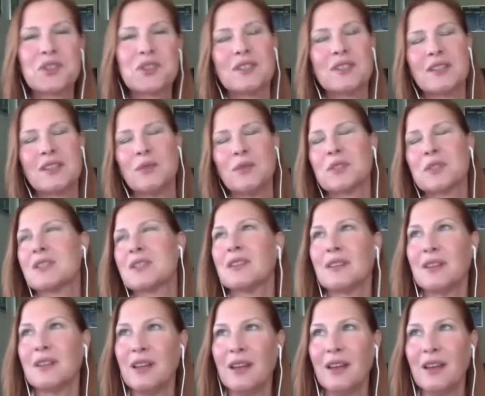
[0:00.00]
just it
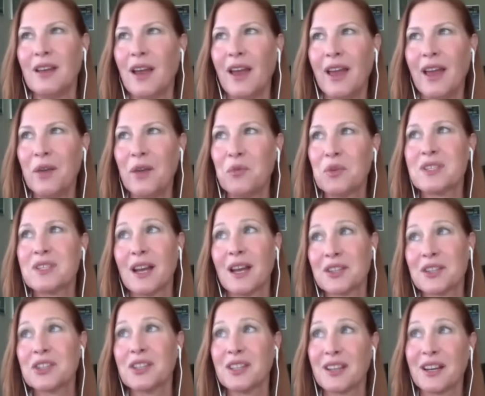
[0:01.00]
was it was
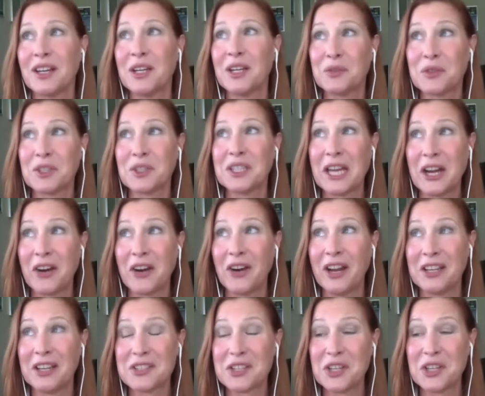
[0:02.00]
actually kind of
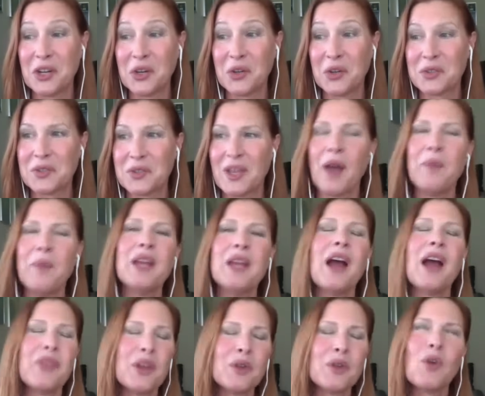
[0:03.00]
hilarious, you know. I mean,
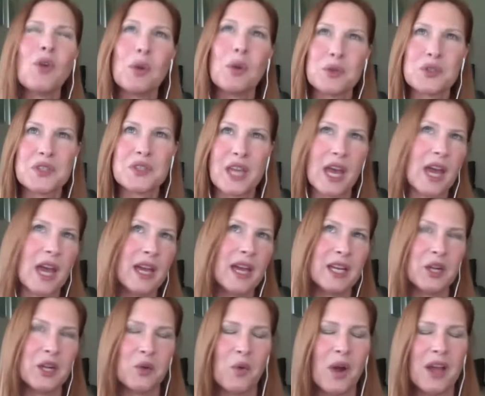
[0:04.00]
I think Robert's gay
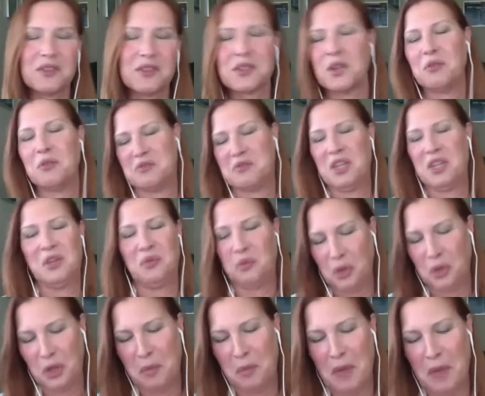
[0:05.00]
anyway, so it didn't
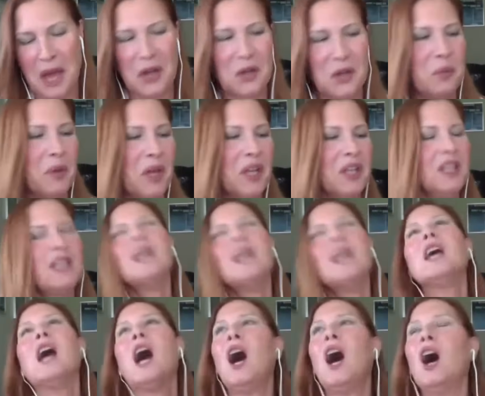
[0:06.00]
really matter, but
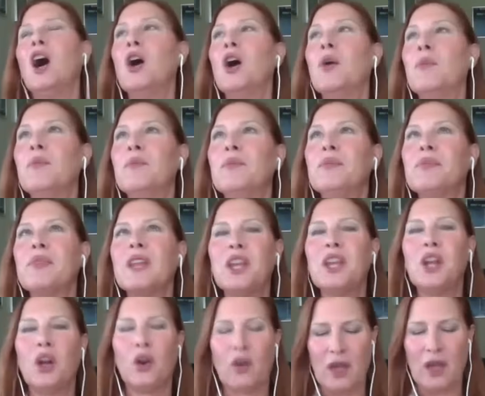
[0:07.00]
um, you
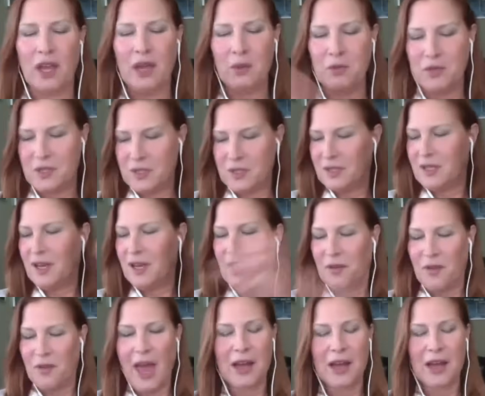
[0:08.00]
know, he was just kind
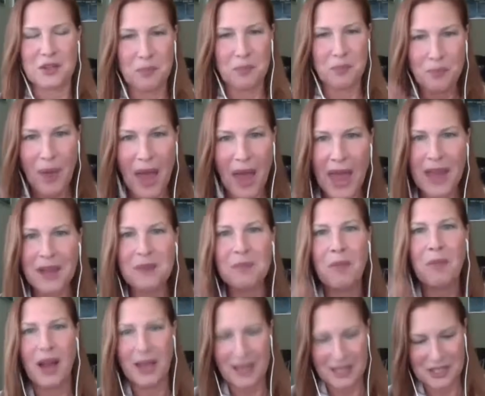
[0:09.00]
of had to paint
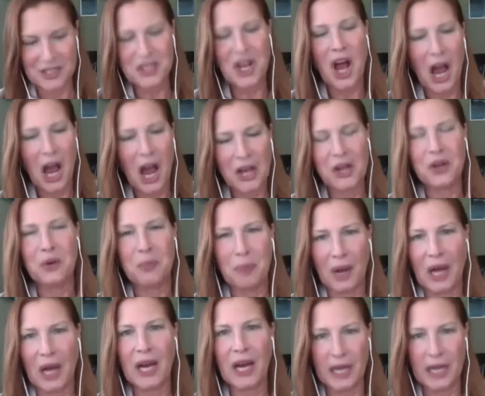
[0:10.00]
my entire
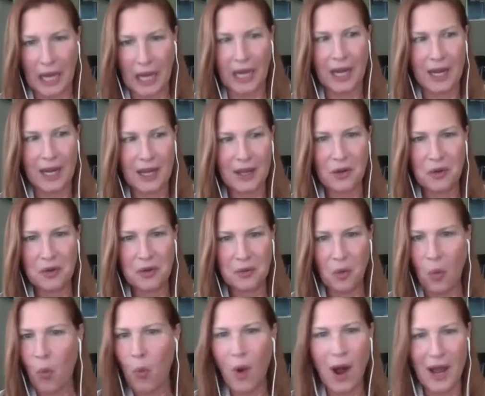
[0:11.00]
body
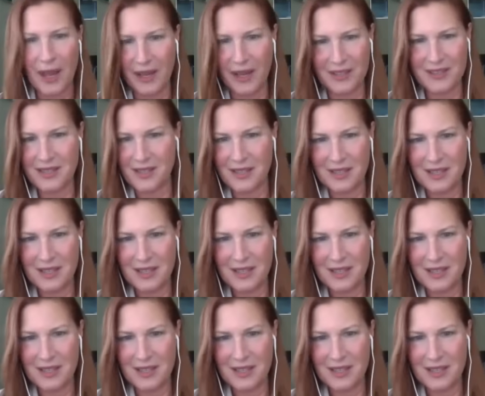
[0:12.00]
white,